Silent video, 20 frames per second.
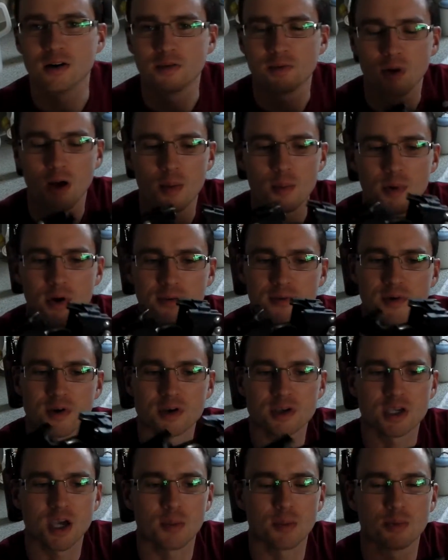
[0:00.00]
of like my
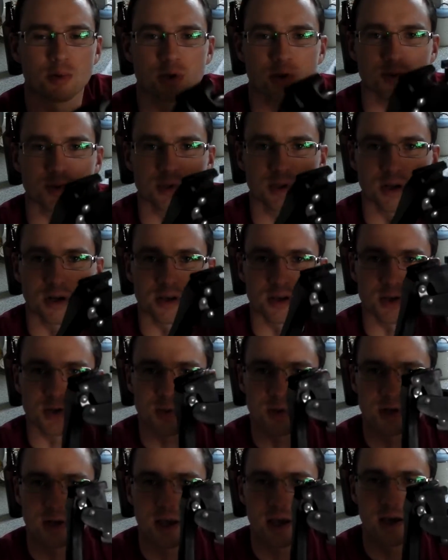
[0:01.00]
first capper, which was like the
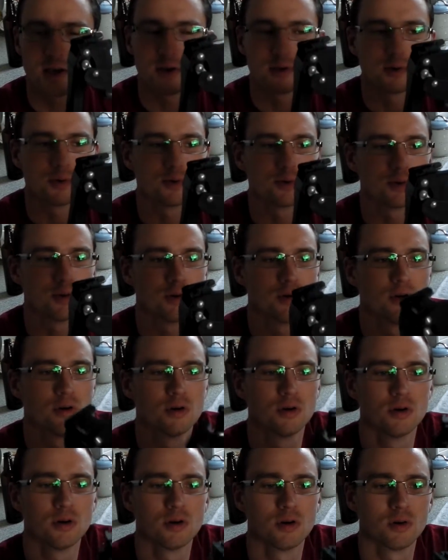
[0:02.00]
twin-handled
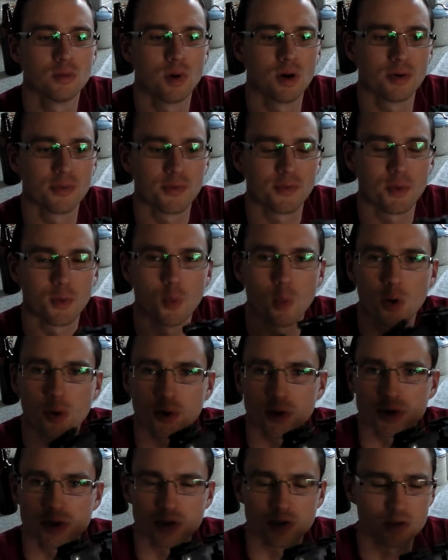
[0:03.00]
one from
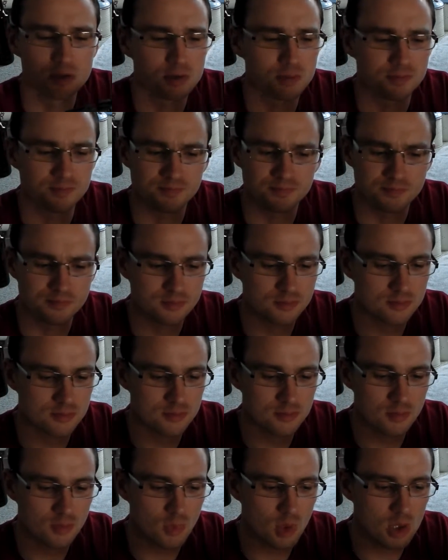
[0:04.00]
Wilkinson's,
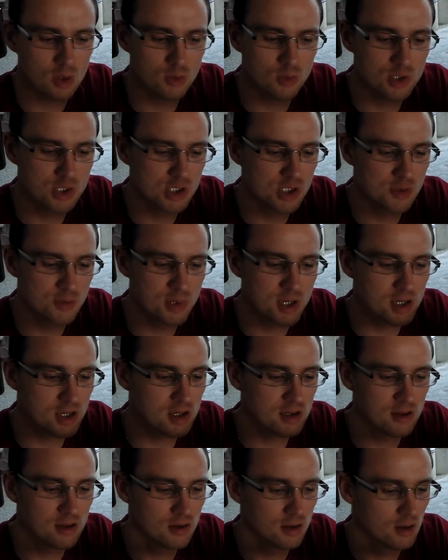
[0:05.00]
which to
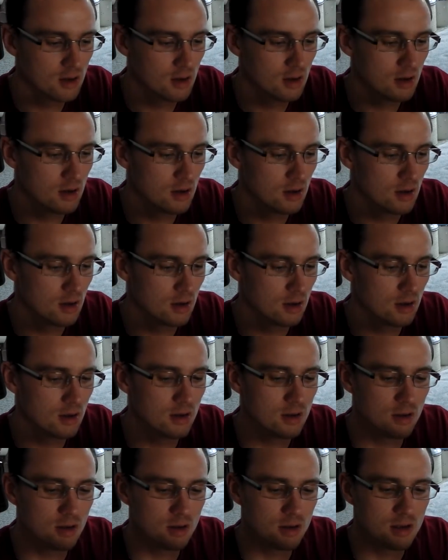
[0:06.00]
me
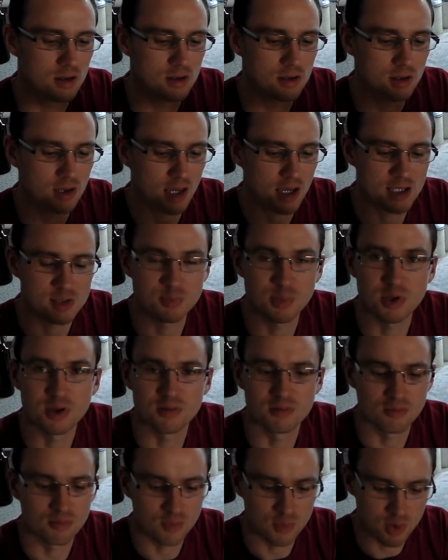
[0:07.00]
has
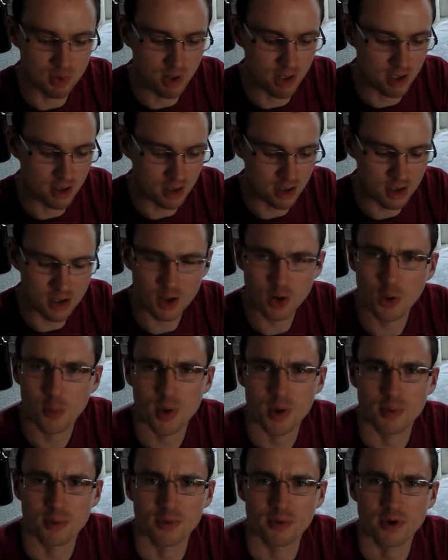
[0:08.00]
been great. I know a lot of
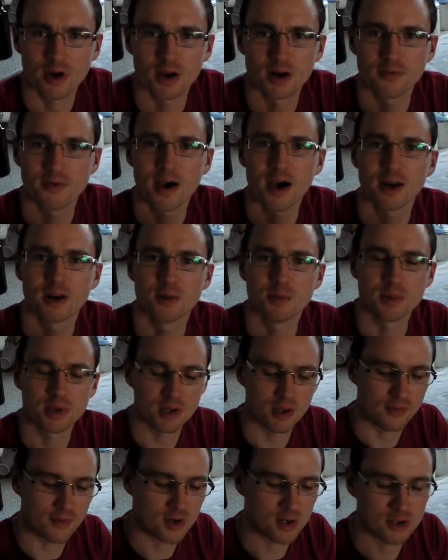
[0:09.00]
people have kind of had them and
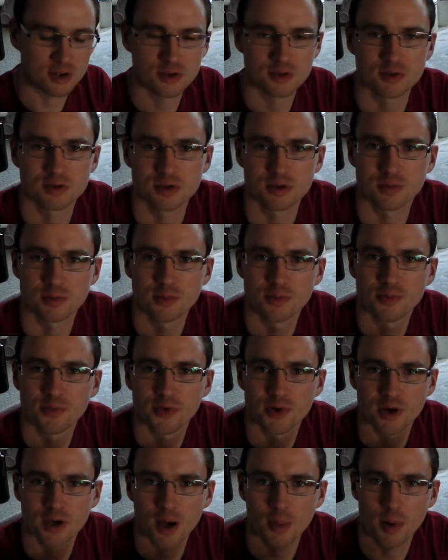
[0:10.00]
they've only used them for
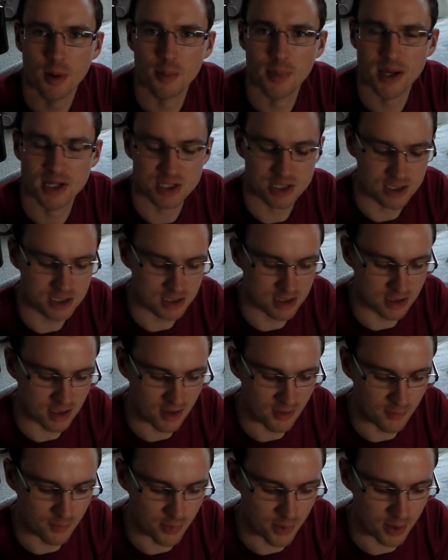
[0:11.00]
a couple of batches and they
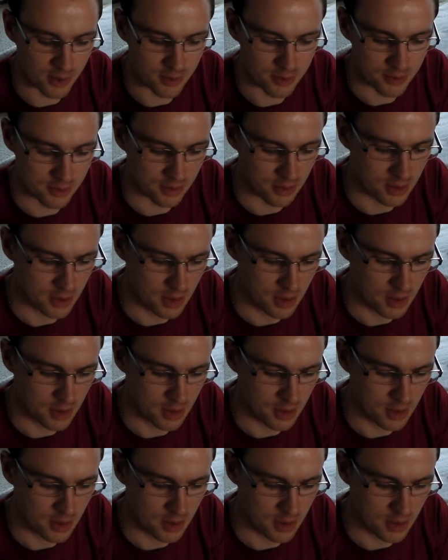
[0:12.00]
broke